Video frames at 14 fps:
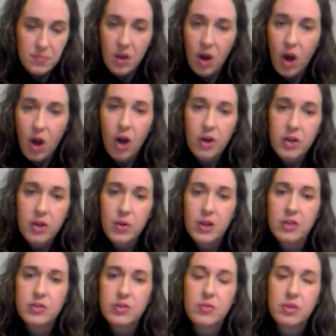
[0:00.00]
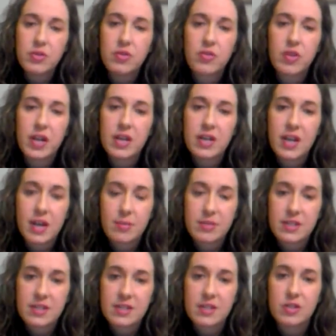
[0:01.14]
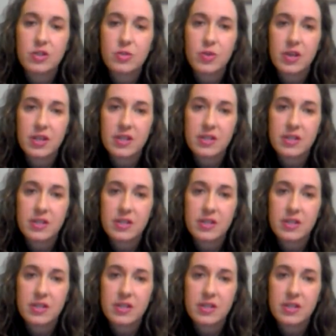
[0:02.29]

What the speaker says: All you want to do when you create a names list is you want to